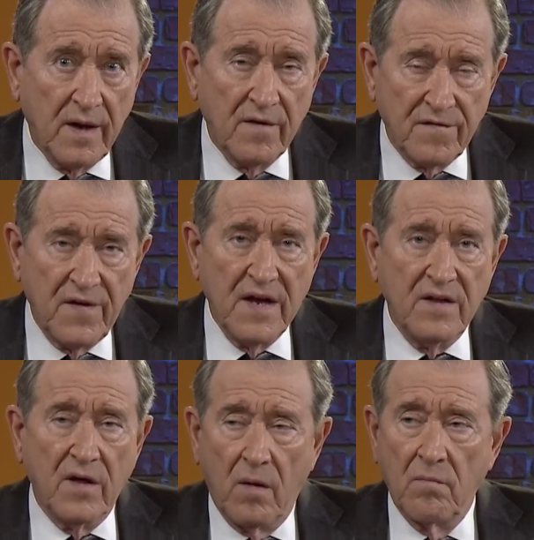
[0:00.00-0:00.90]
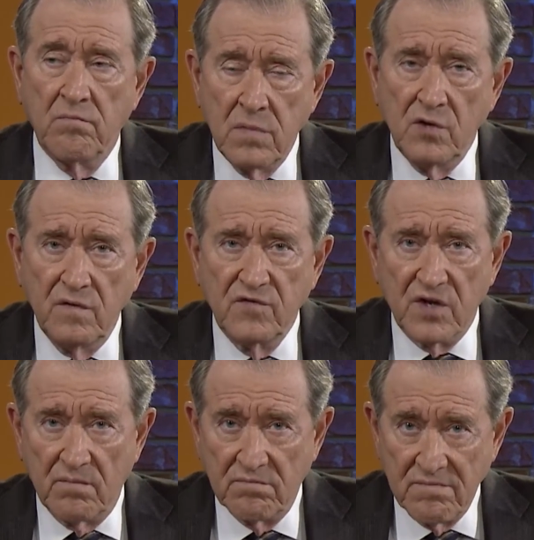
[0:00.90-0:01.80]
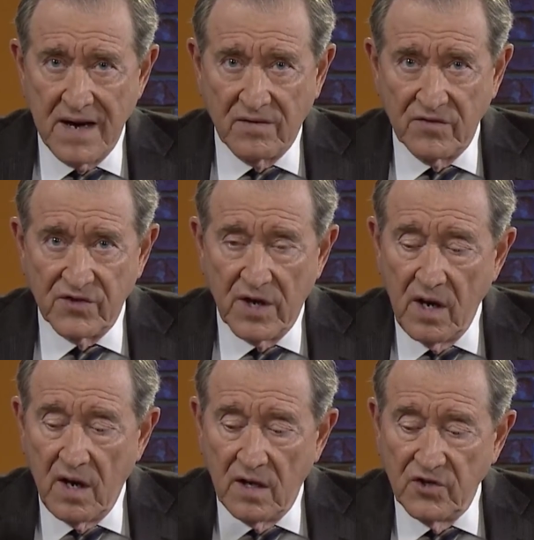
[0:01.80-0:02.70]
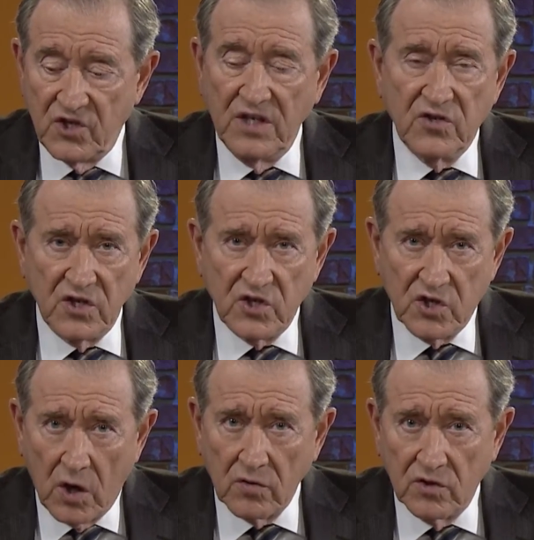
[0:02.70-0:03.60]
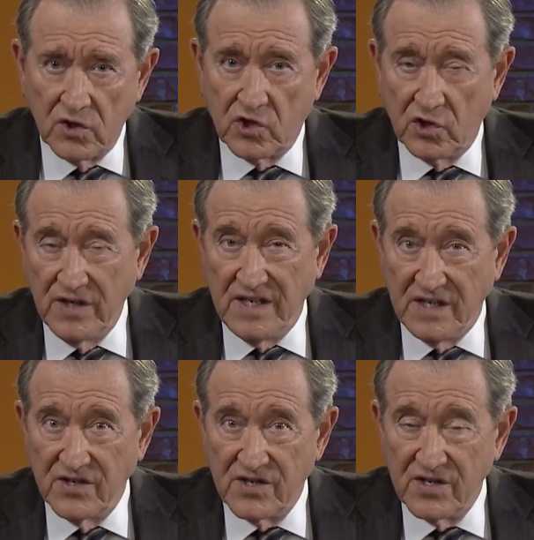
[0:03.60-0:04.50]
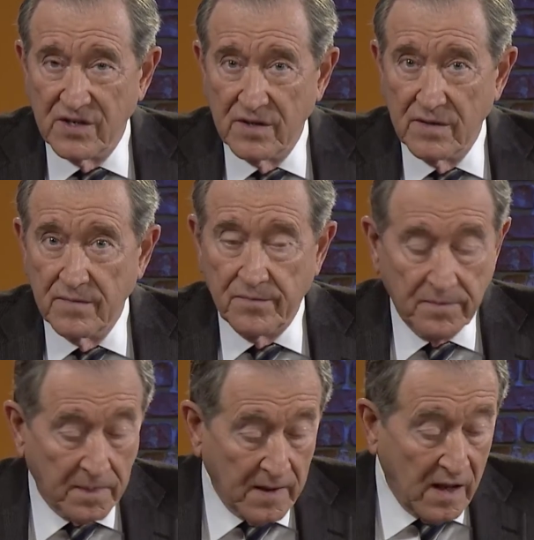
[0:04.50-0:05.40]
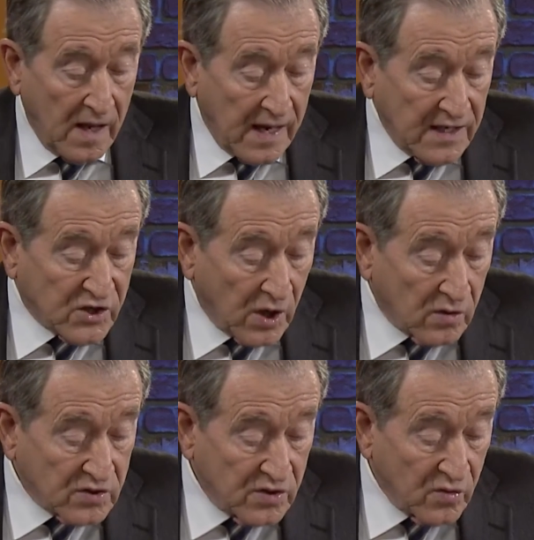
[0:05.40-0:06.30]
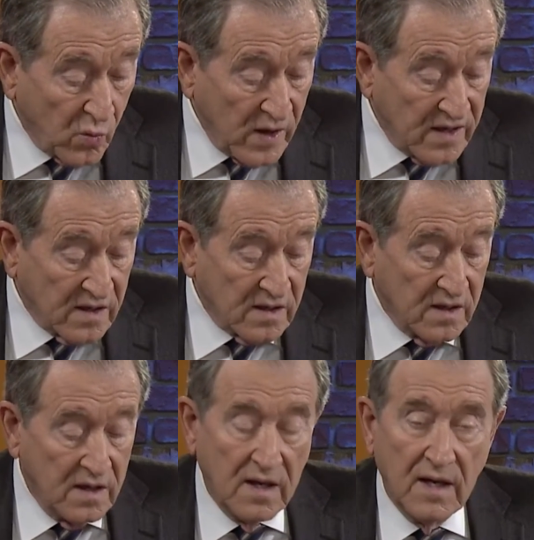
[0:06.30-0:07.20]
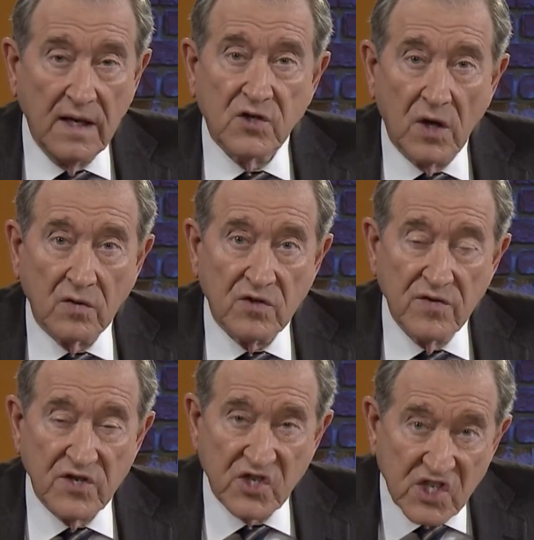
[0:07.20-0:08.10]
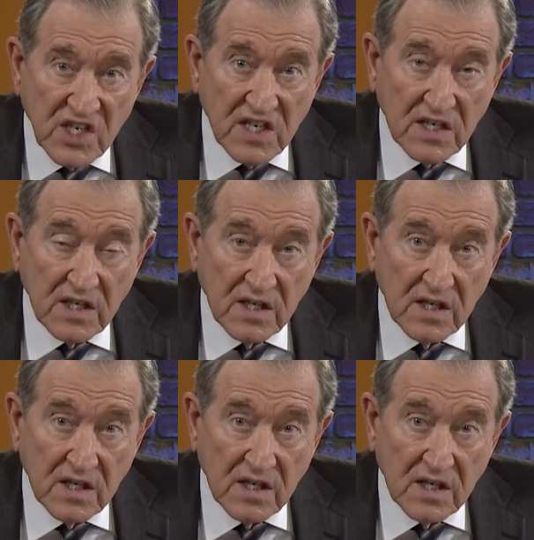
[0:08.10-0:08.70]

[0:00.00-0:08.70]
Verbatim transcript: Faith moves mountains. Jesus talked to trees, He talked to the wind, He talked to the sea.